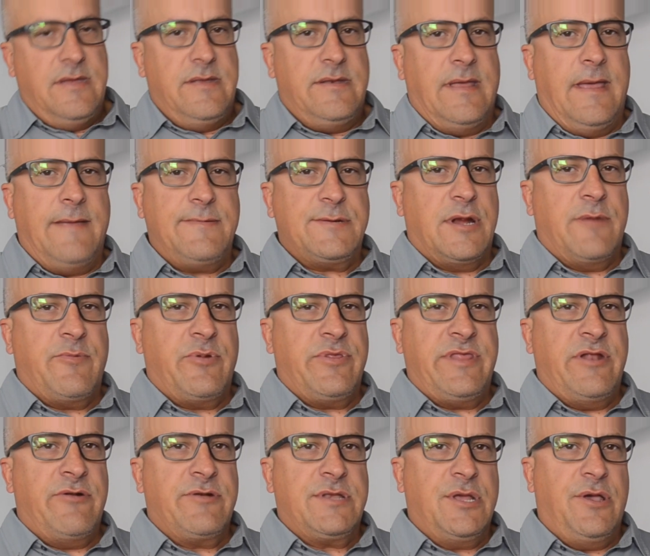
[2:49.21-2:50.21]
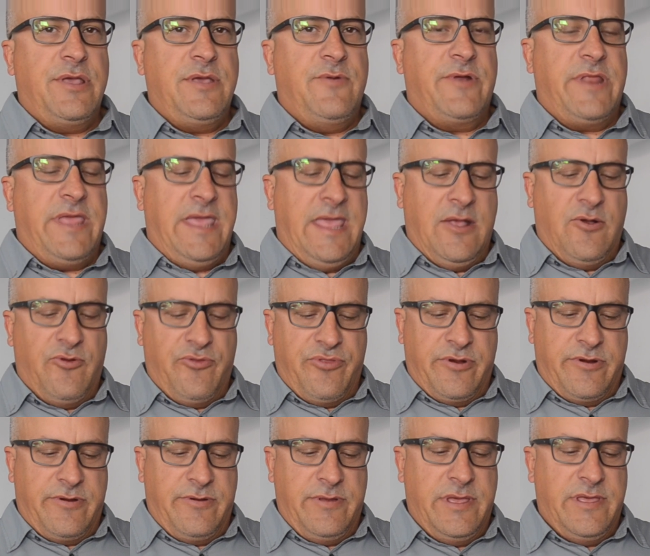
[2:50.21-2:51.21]
knife sharpeners, they don't tell you what angle
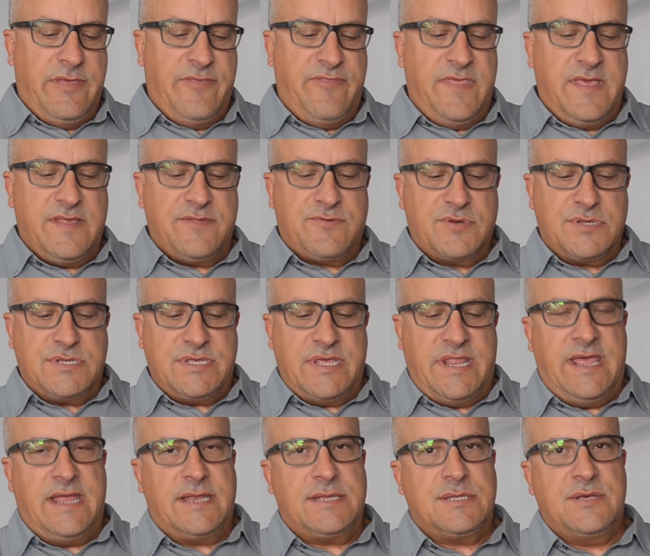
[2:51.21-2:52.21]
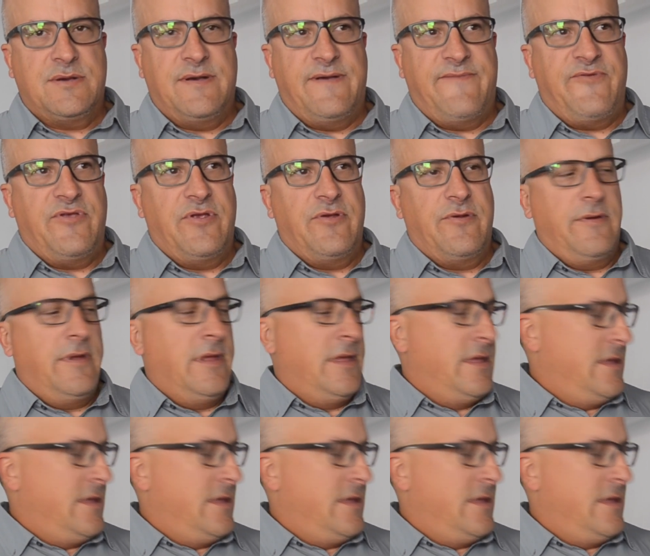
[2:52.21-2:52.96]
their things are set at, so if you're